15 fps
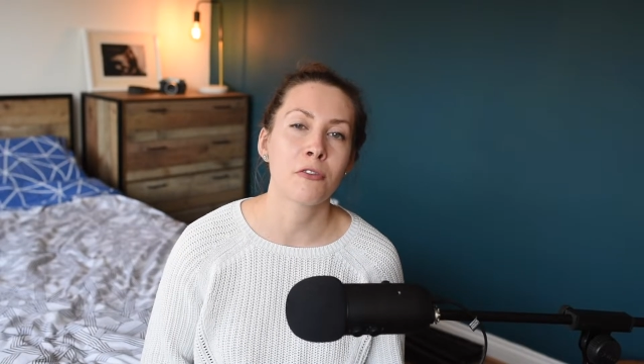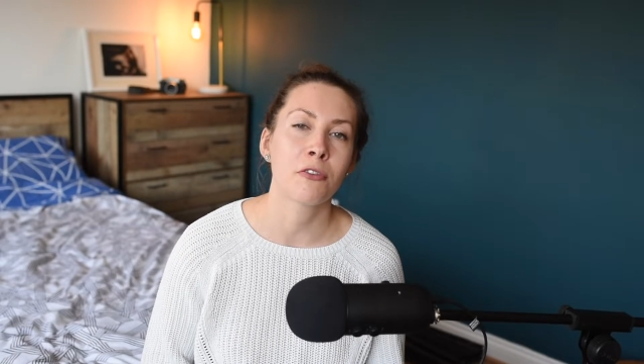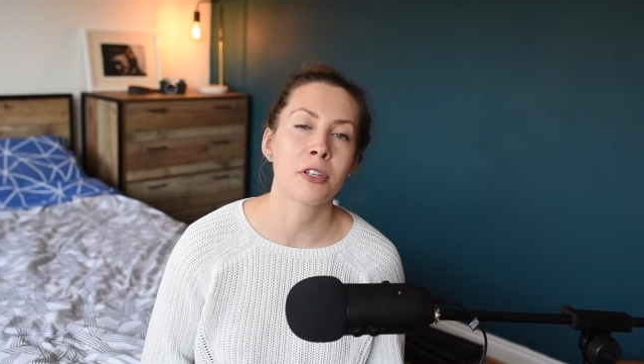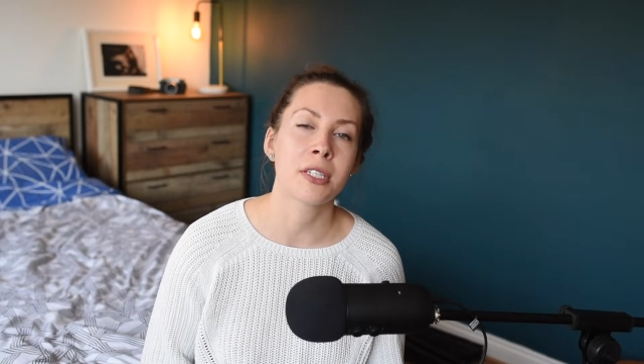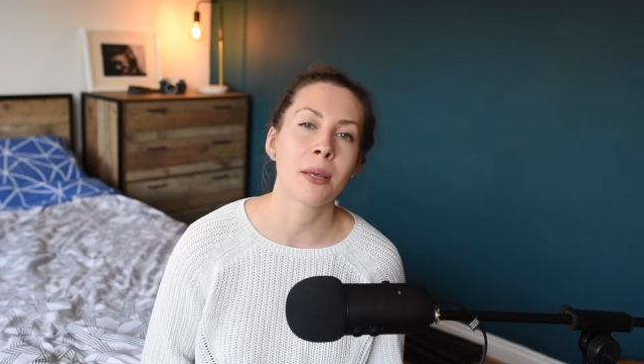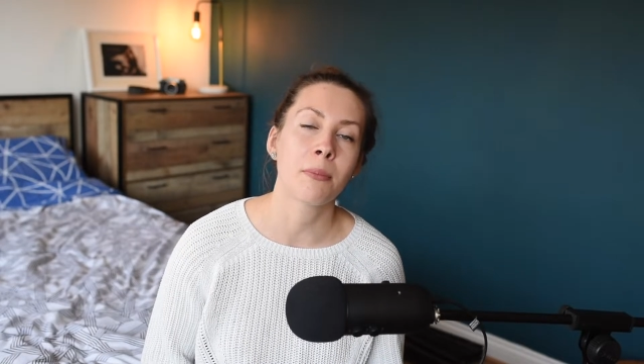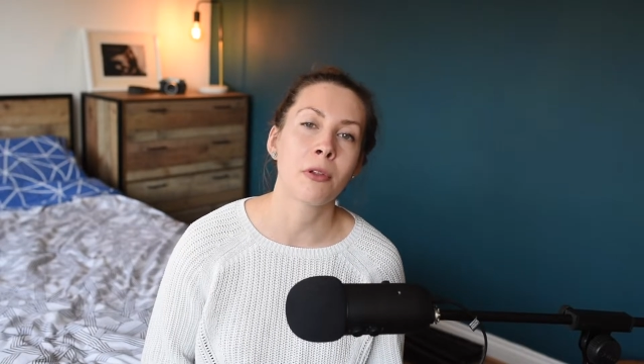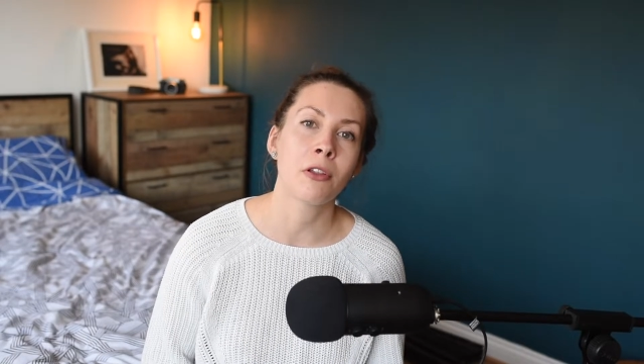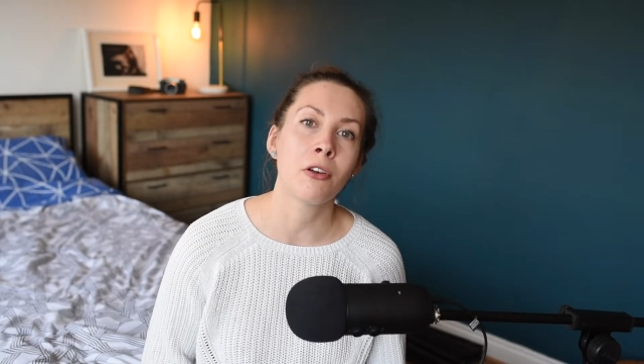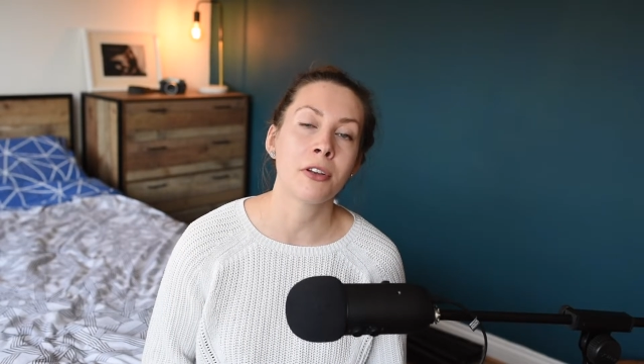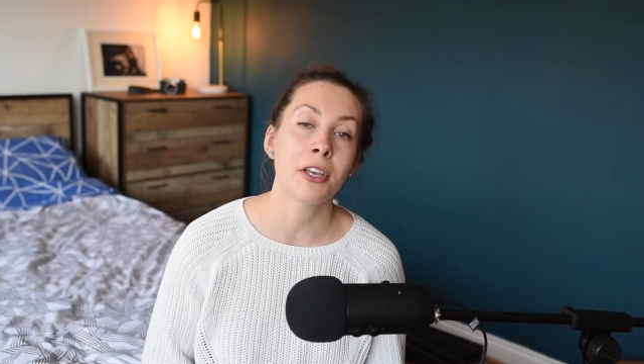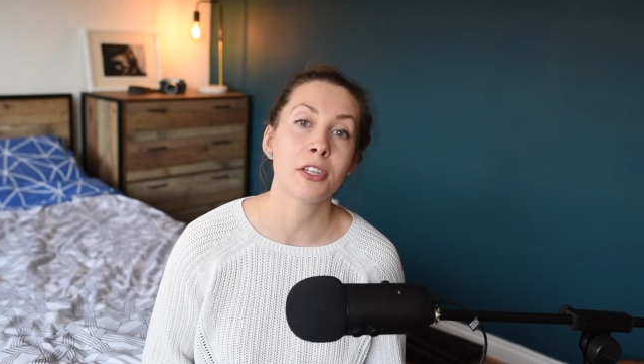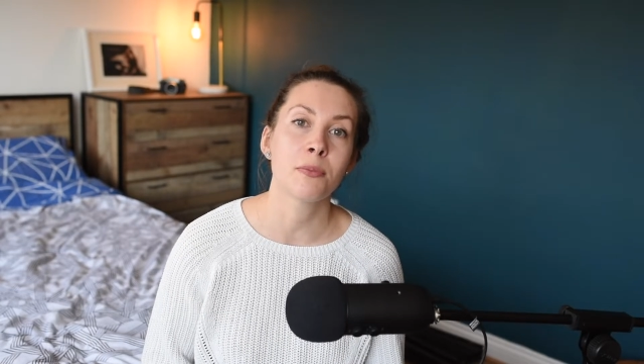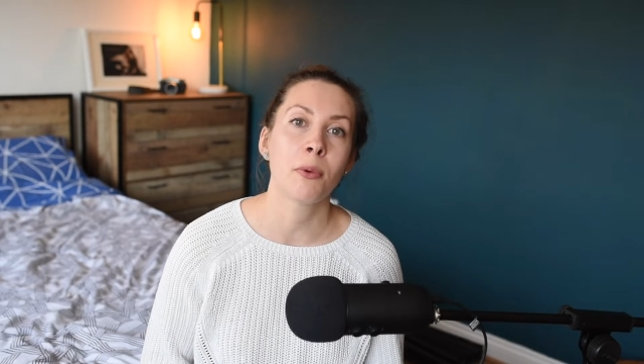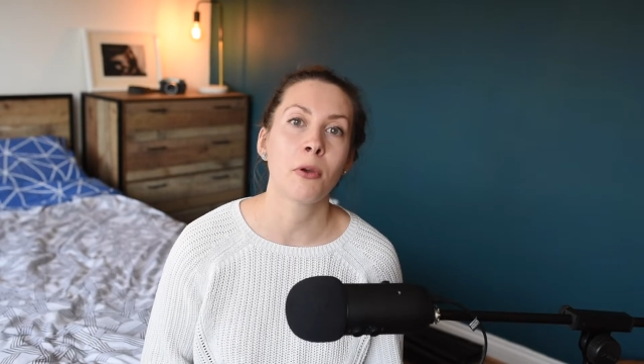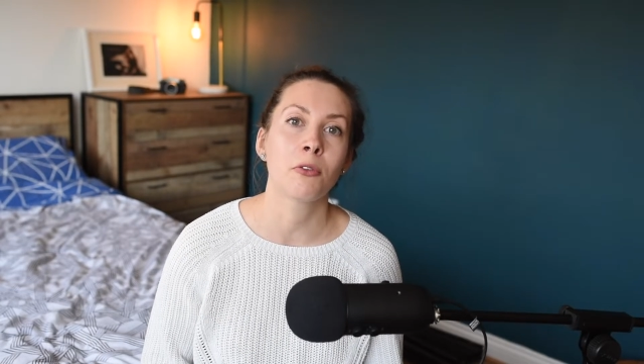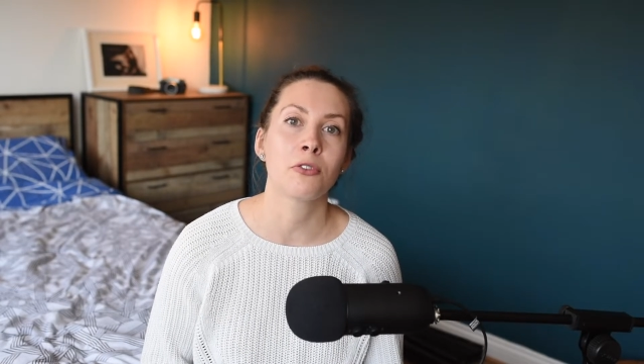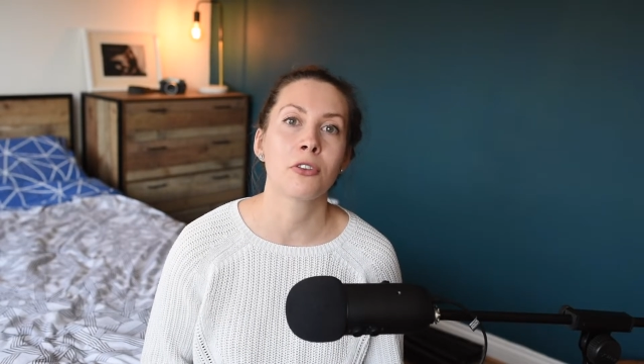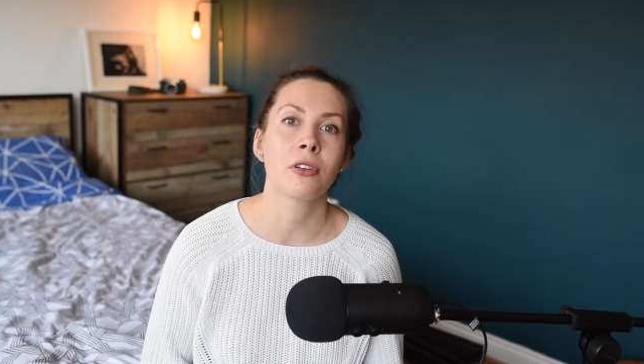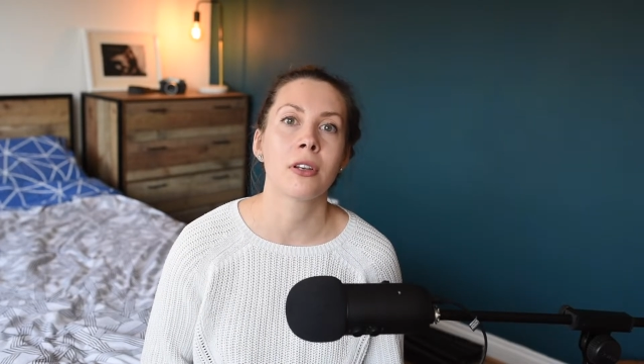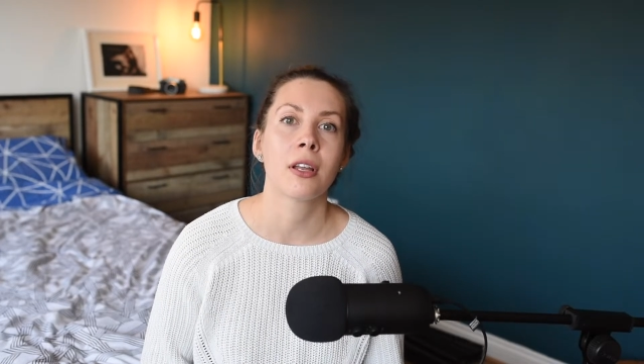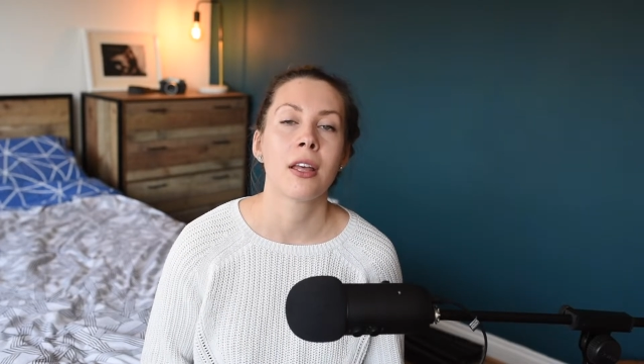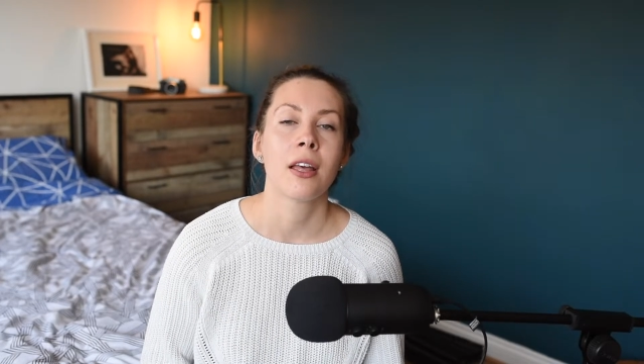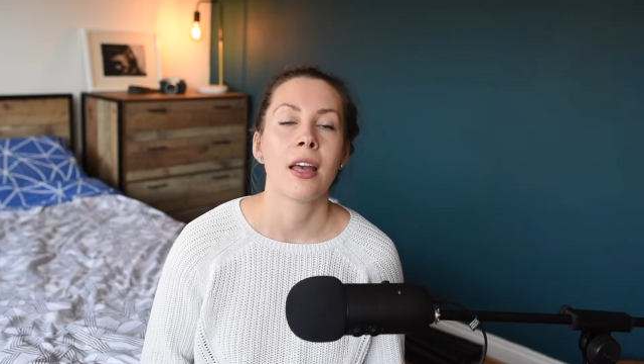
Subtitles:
for example, long exposure.